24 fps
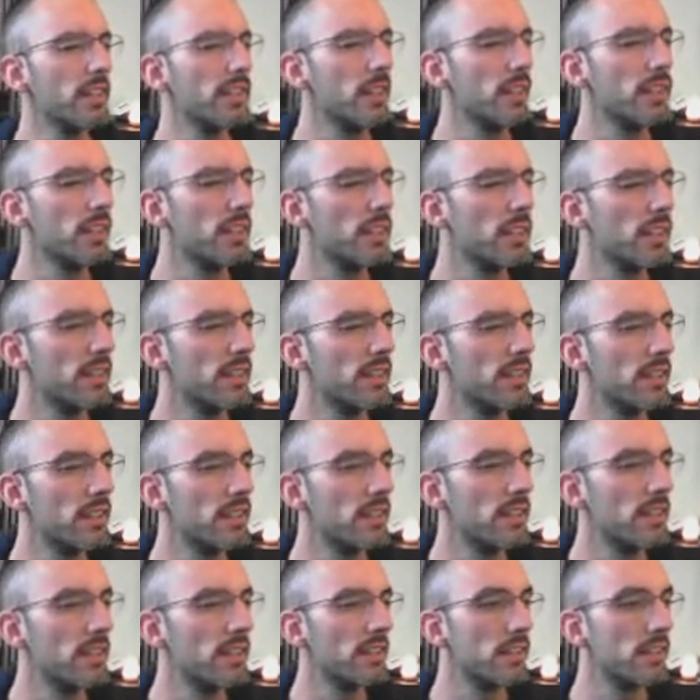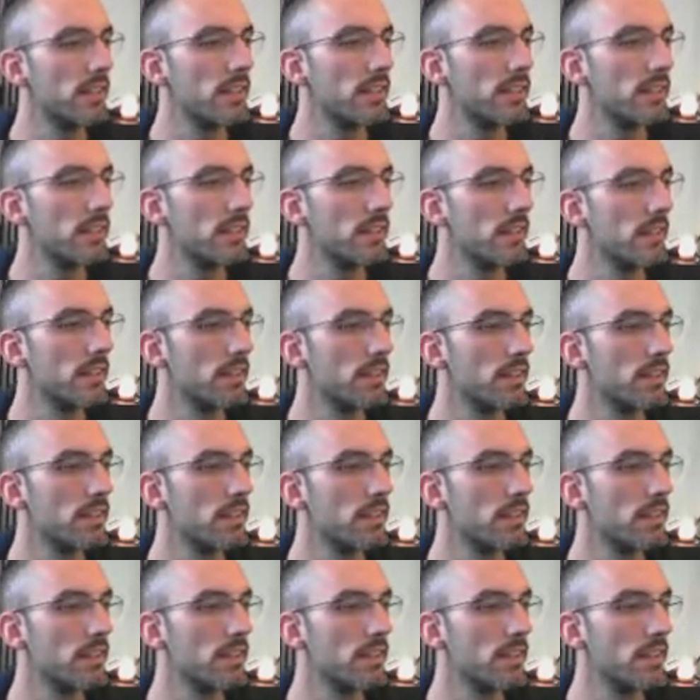
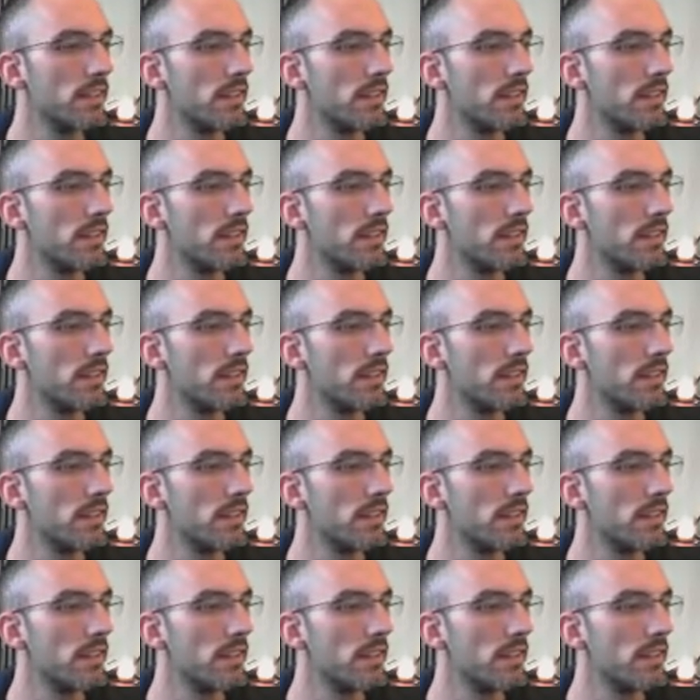Nobody speaks.